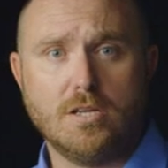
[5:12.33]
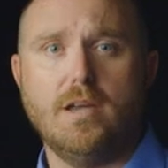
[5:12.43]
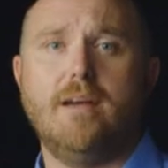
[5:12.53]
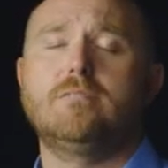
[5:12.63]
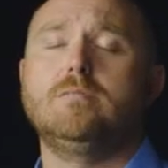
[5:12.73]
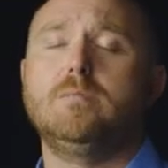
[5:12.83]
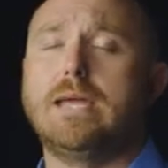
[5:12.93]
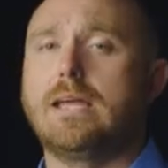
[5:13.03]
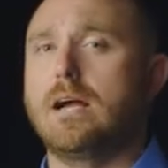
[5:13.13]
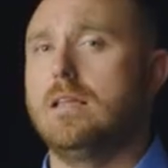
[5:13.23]
you have to be
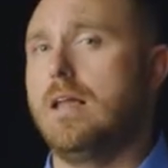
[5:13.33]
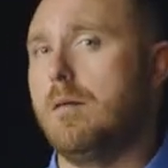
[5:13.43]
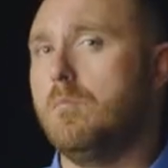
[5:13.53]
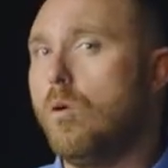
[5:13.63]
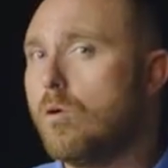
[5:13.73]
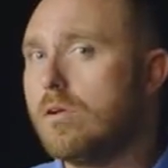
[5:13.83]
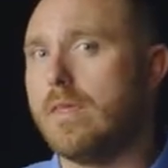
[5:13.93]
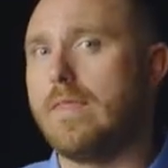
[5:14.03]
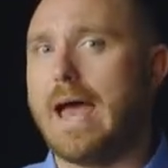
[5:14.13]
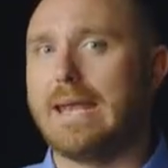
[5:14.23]
making a lot more
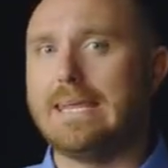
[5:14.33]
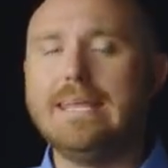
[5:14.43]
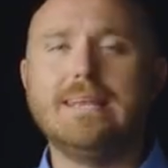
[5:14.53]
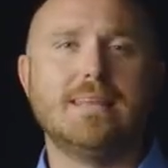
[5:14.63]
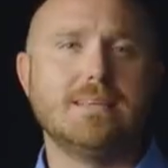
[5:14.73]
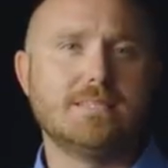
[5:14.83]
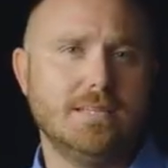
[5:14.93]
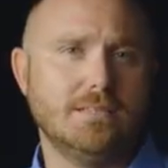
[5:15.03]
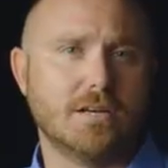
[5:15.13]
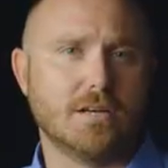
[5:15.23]
than that in the
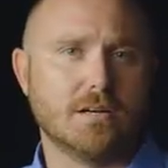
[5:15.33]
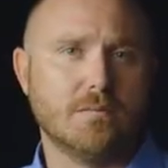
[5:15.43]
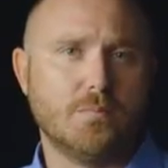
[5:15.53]
cylinder.